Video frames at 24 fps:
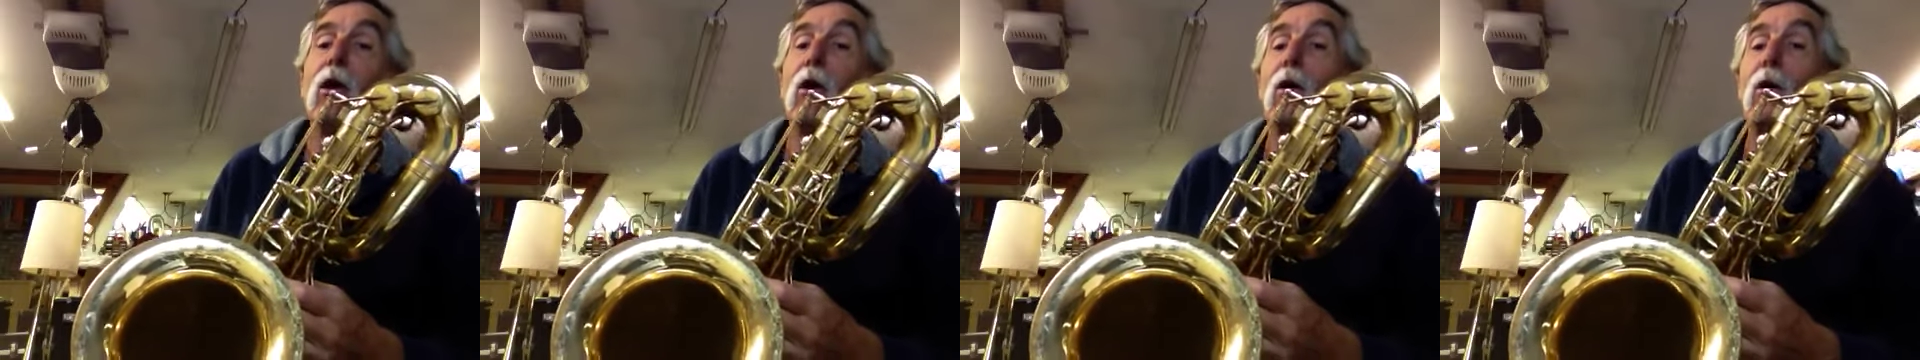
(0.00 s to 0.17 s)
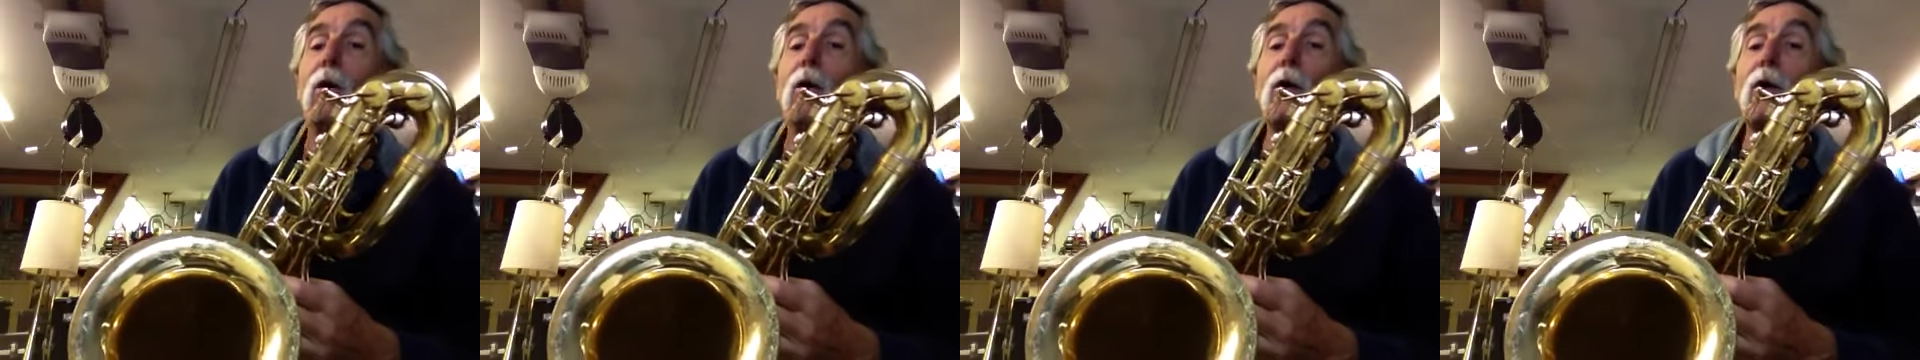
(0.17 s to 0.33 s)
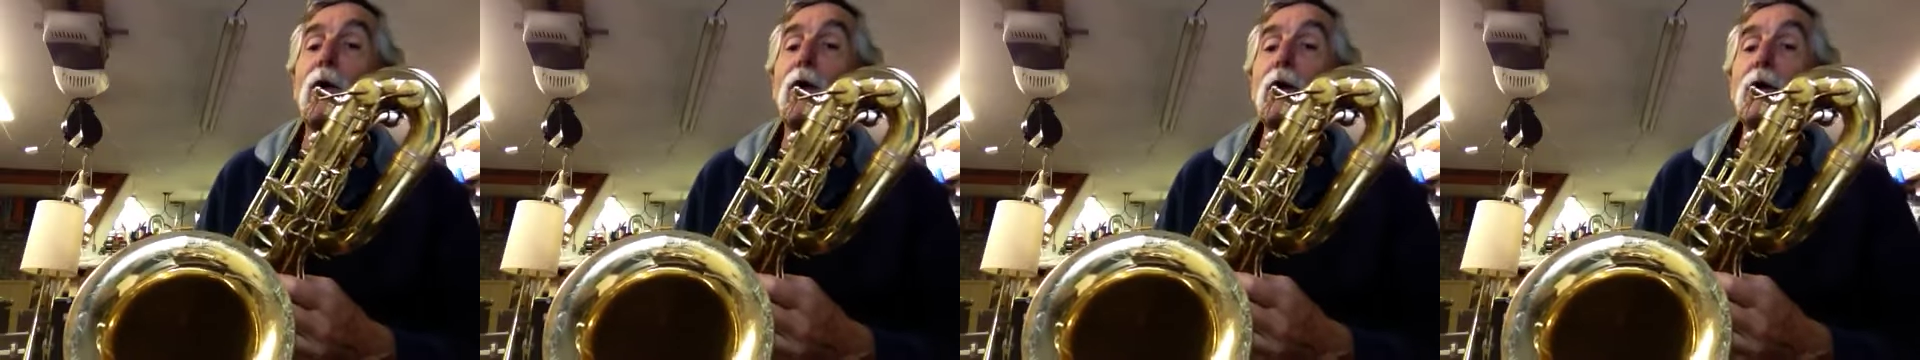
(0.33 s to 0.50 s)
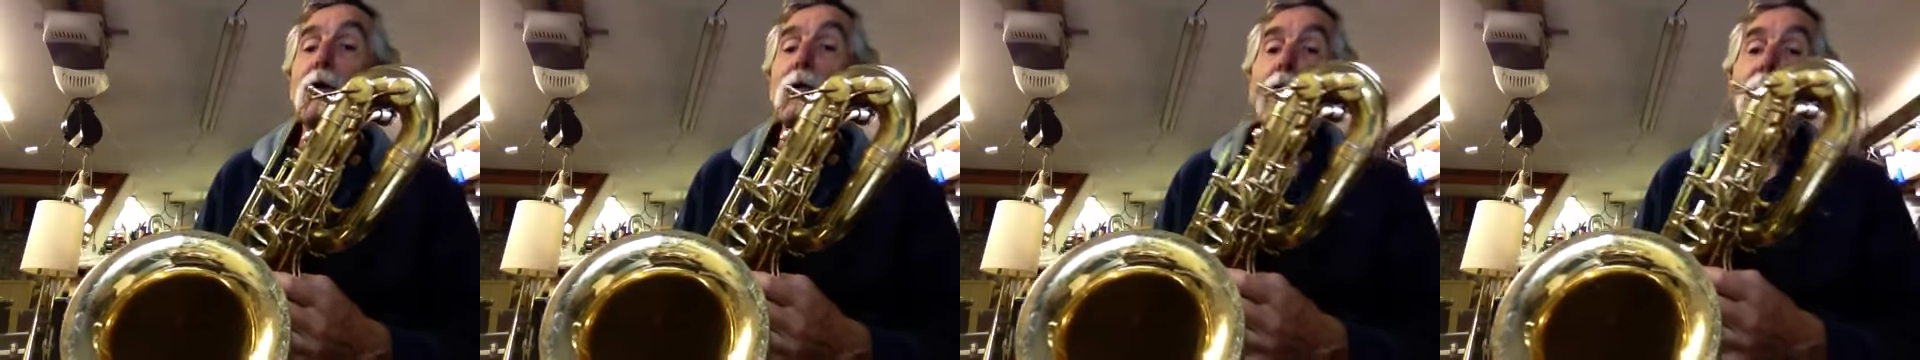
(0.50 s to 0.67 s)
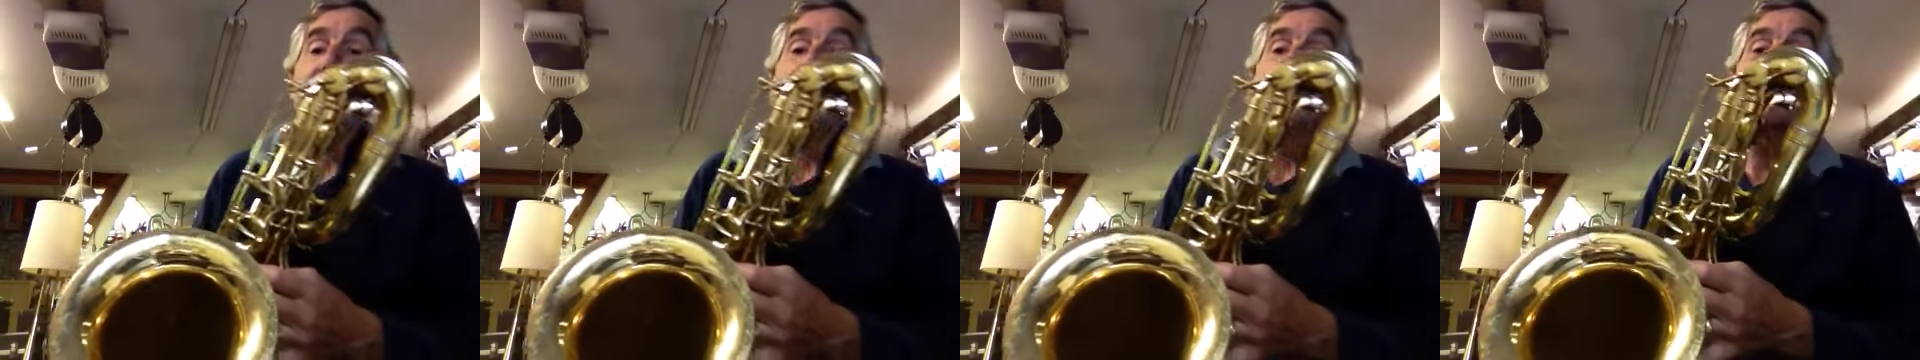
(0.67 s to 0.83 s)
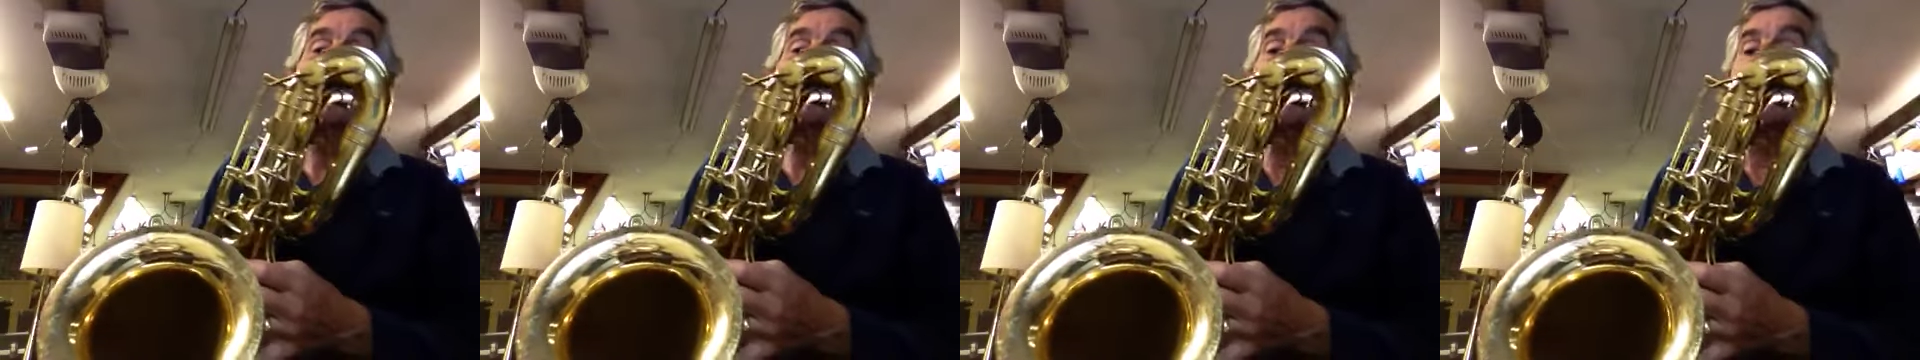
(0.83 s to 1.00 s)
or
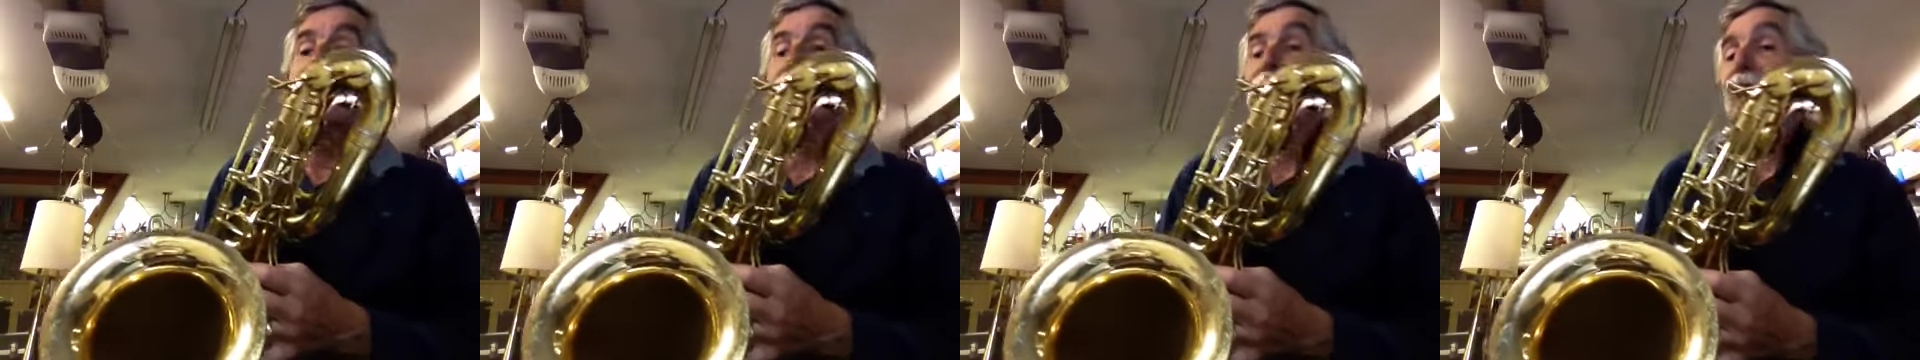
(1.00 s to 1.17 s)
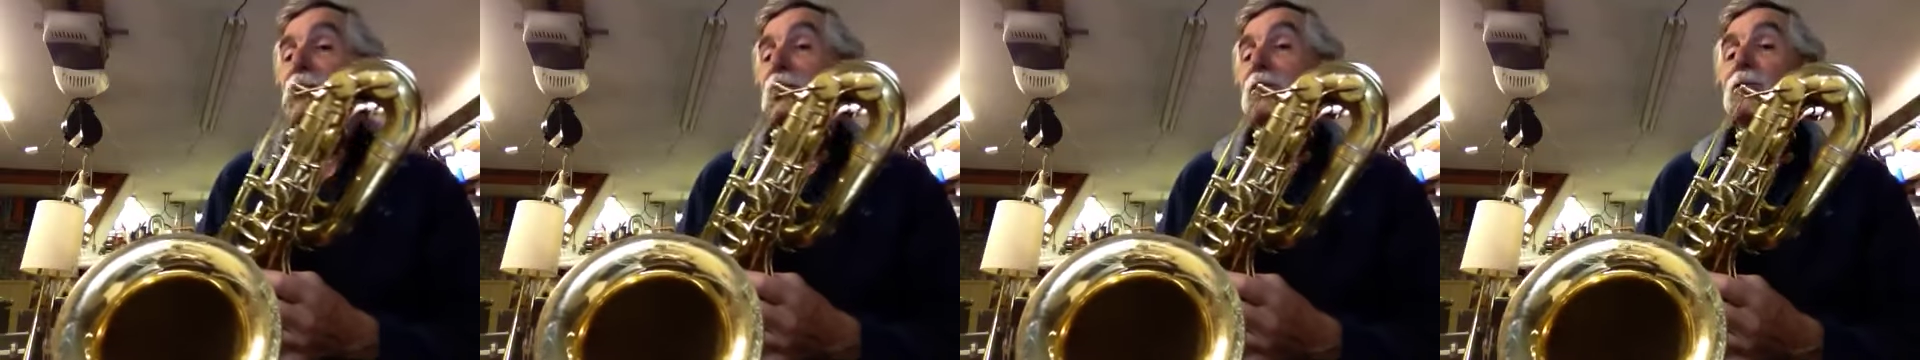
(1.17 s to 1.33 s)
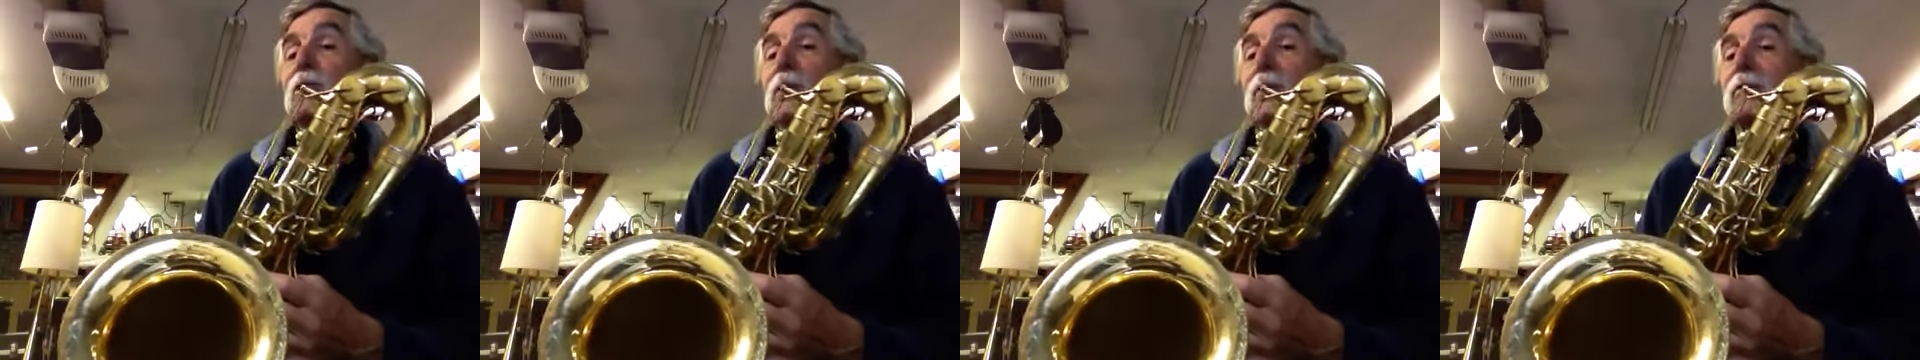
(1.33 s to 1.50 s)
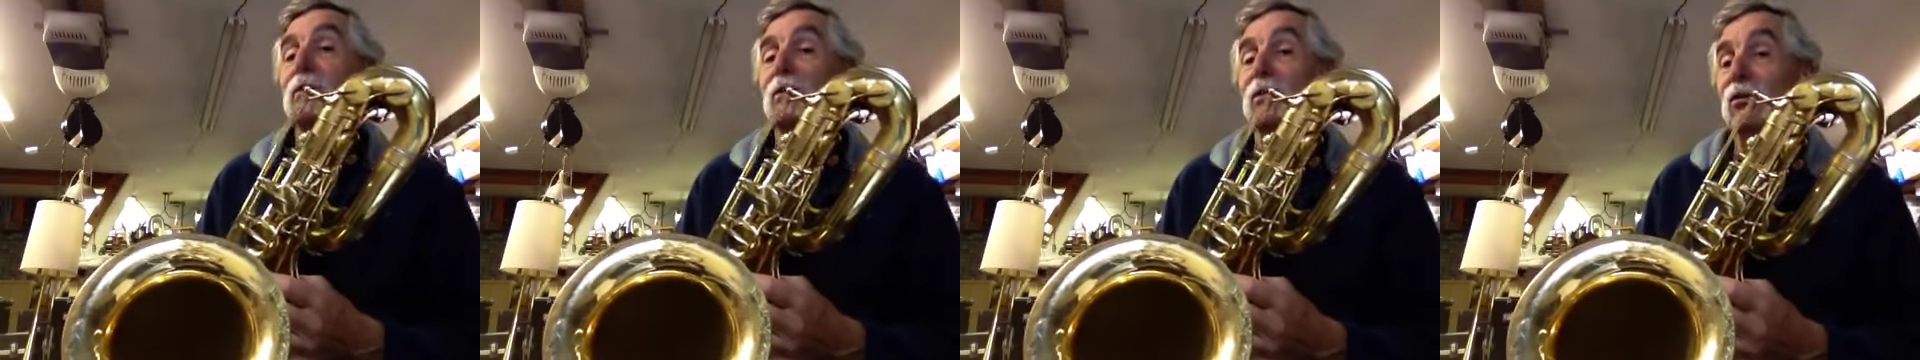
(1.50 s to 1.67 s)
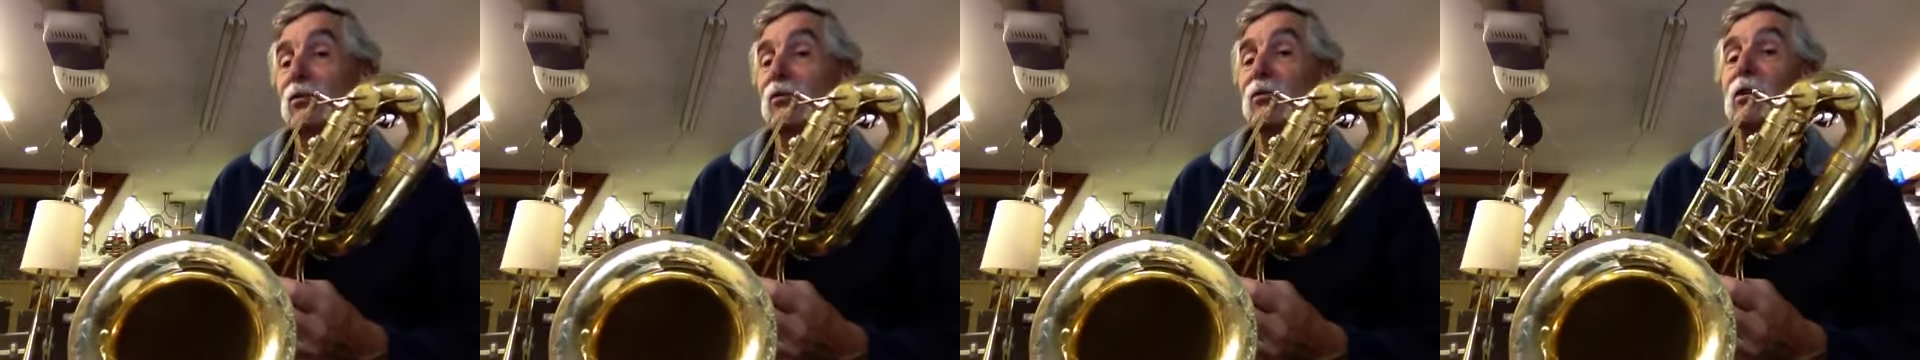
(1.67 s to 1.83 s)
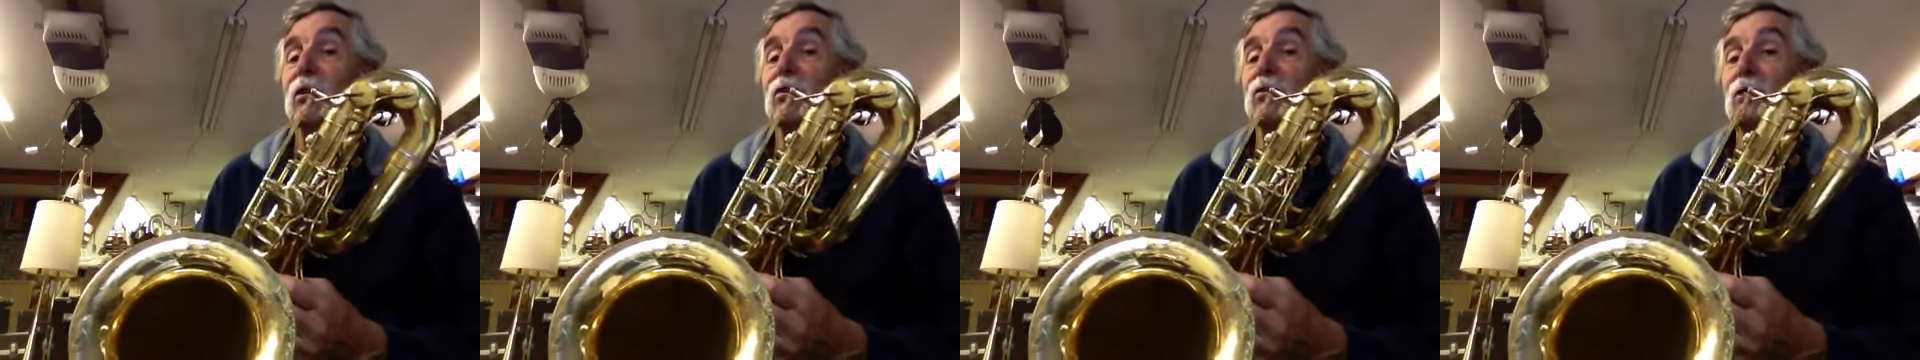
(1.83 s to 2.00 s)
from the G sharp to the
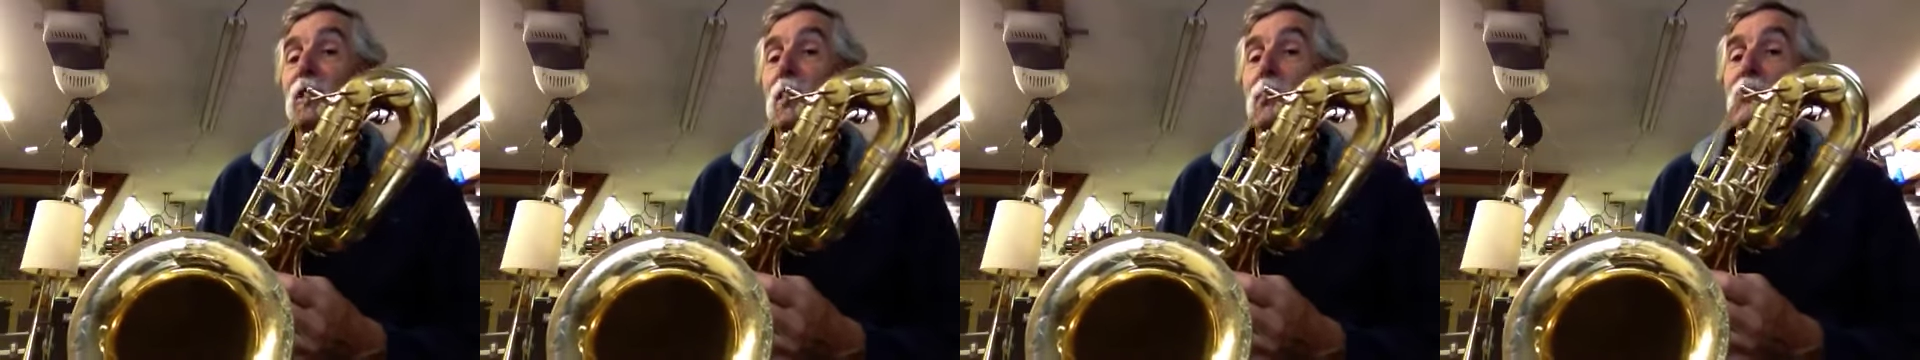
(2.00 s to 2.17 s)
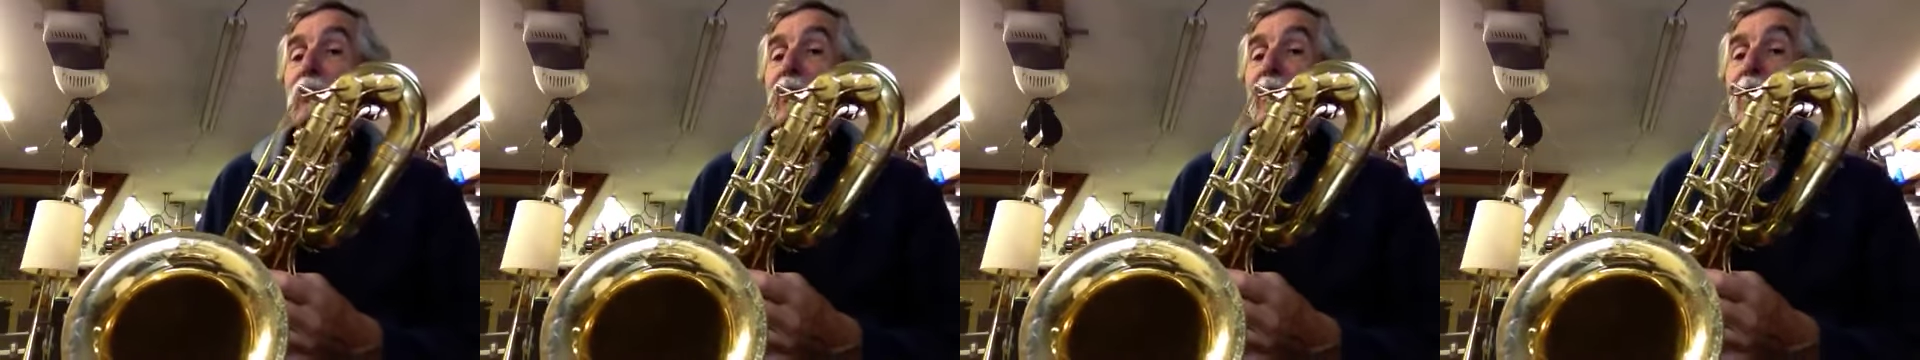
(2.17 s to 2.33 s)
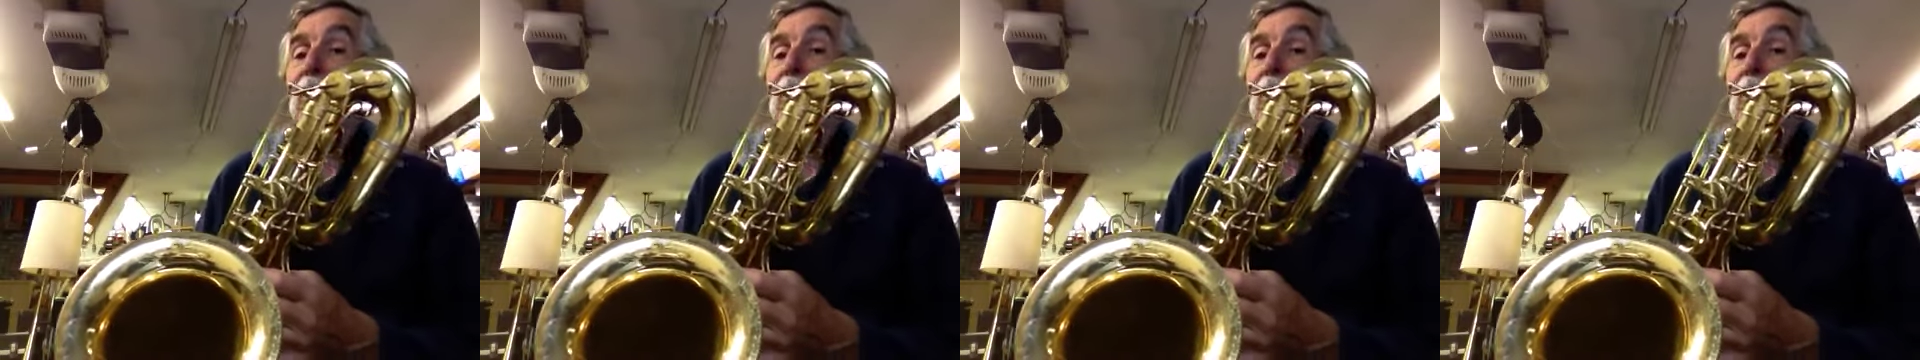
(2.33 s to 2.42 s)
C sharp to